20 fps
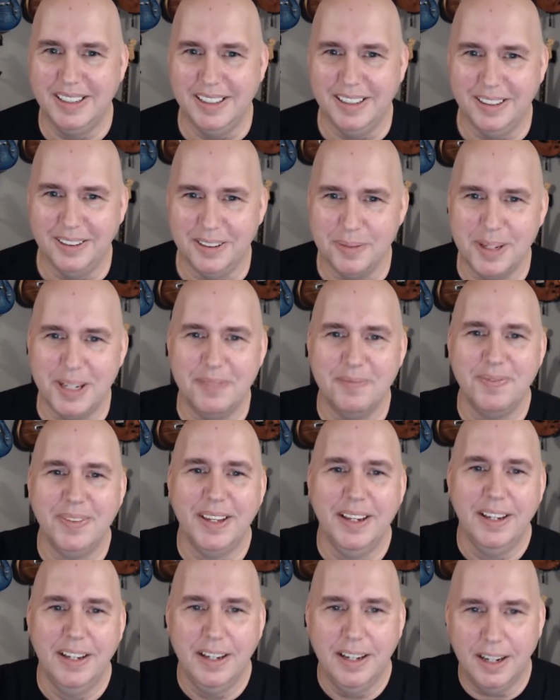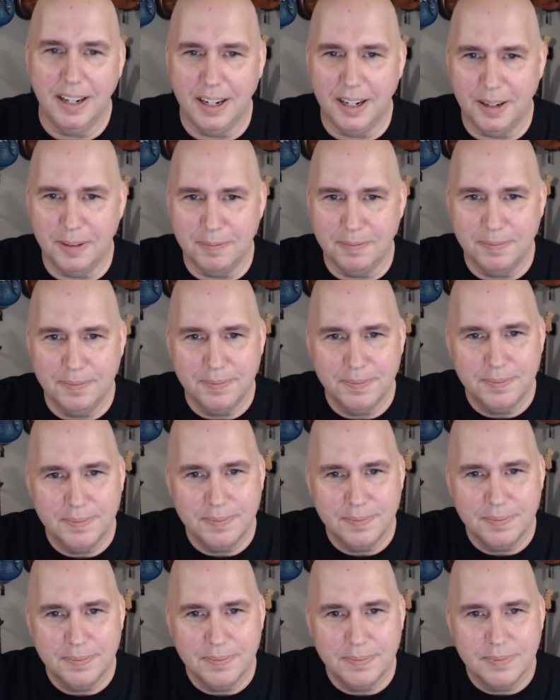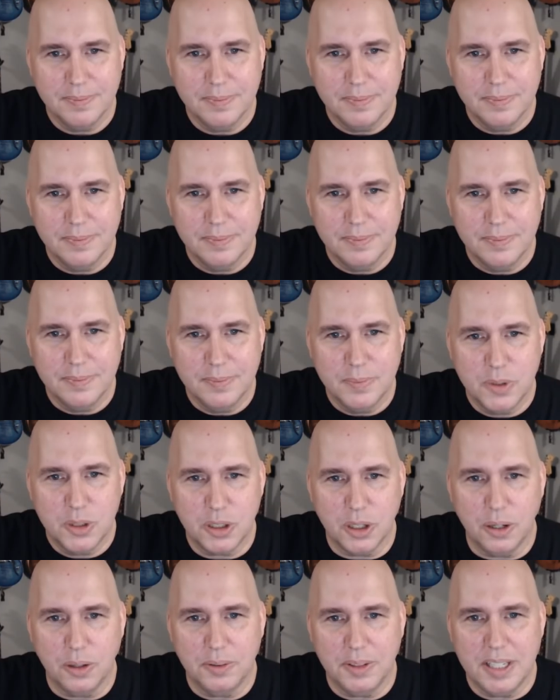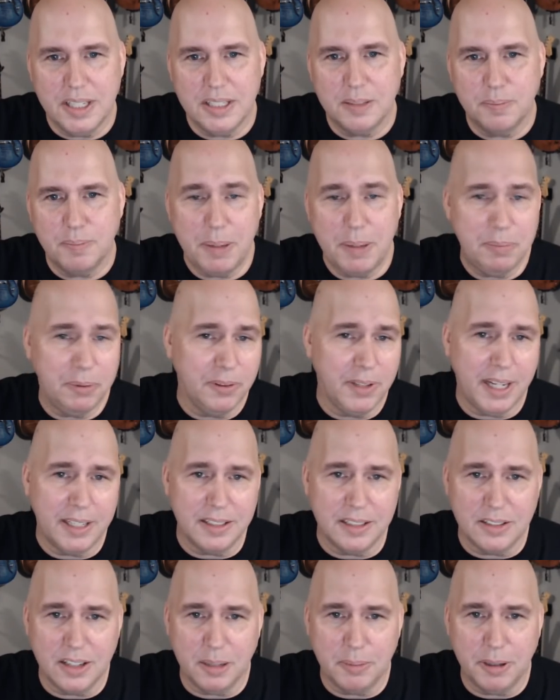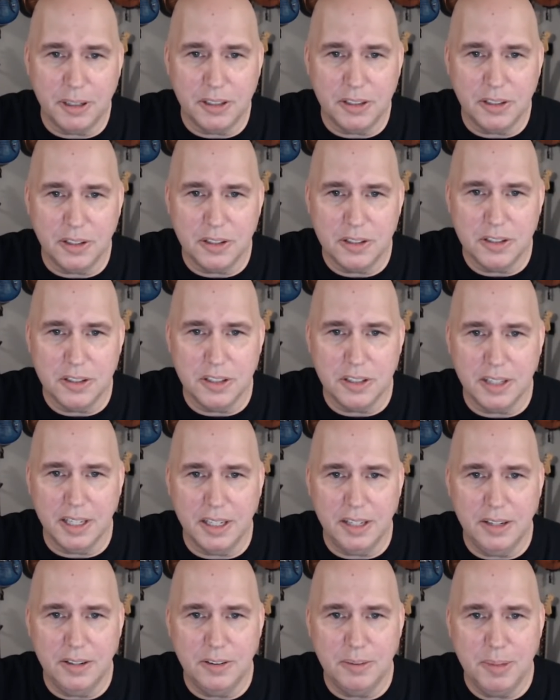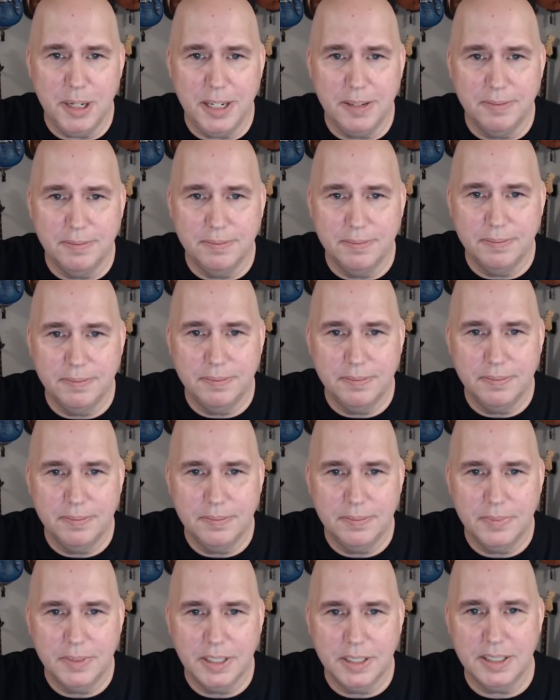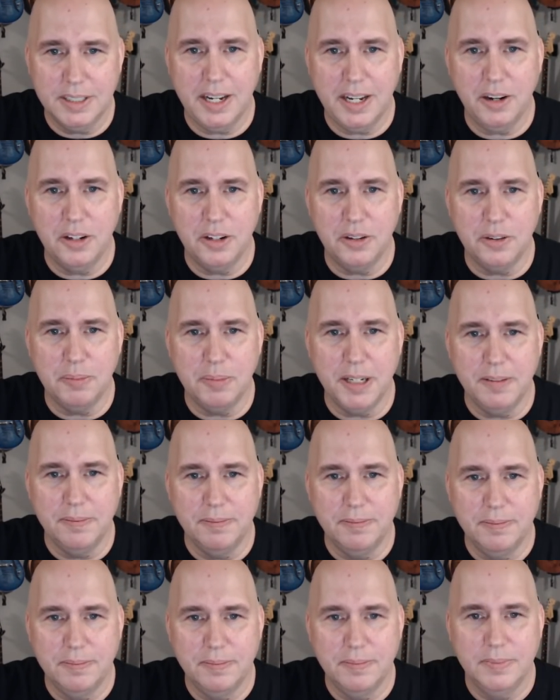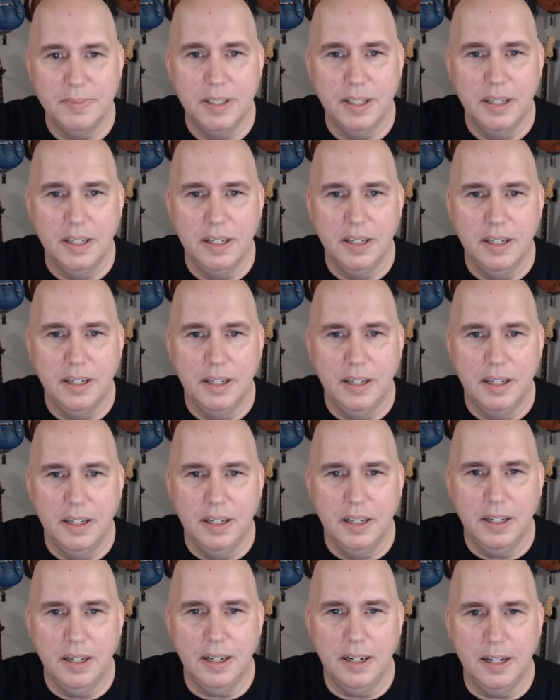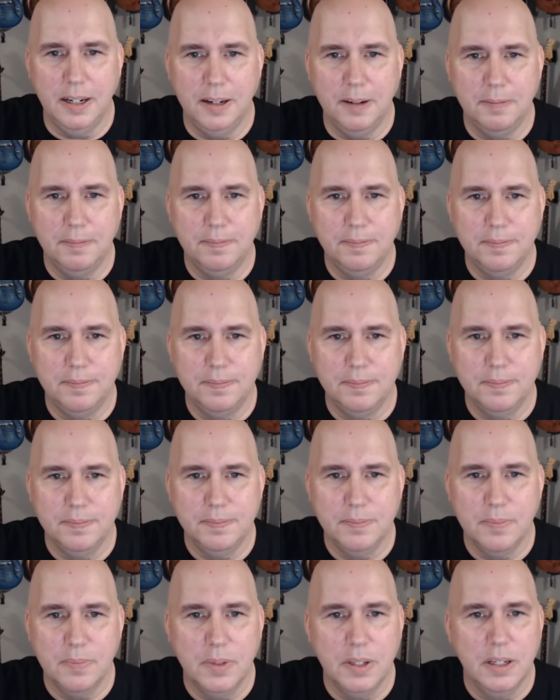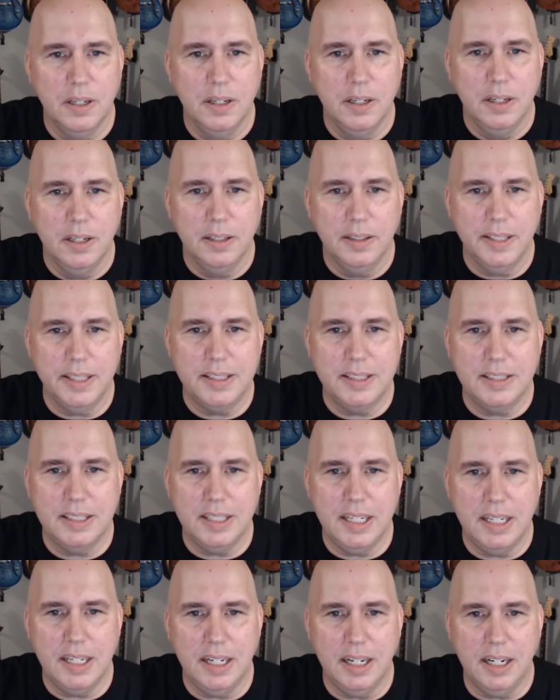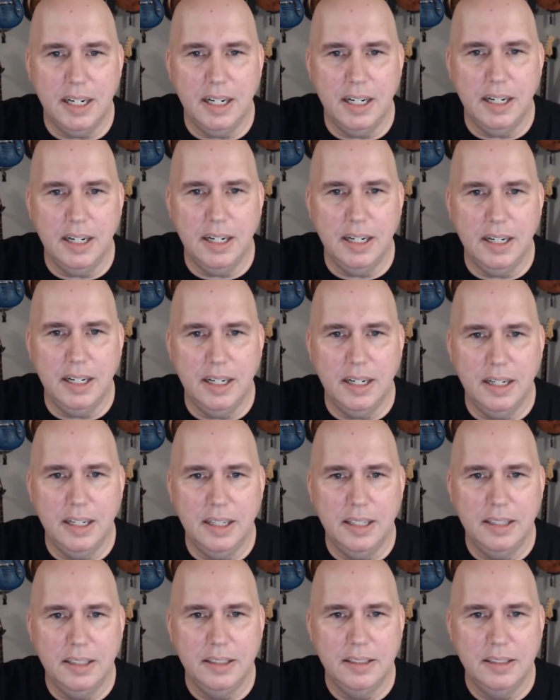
you know what I mean? Um, so these people like to talk about guitars just like you and me, because they are you and me. Um, let's see. Uh,